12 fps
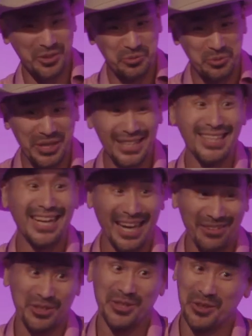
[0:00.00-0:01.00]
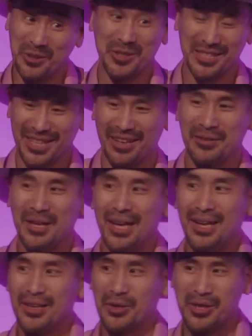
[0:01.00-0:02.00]
you really have to know your stuff.
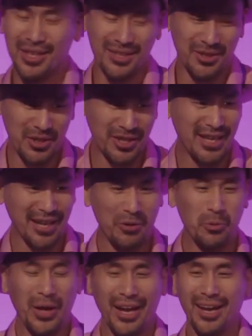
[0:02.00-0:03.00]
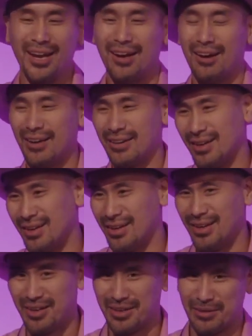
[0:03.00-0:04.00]
You can get away on
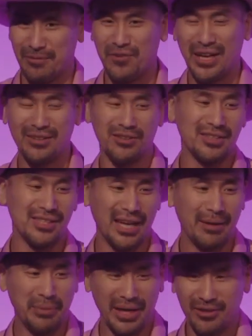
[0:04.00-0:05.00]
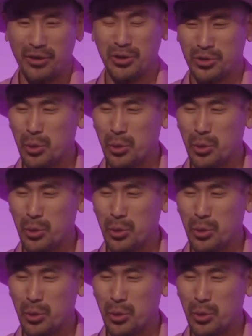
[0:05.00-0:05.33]
a final exam by knowing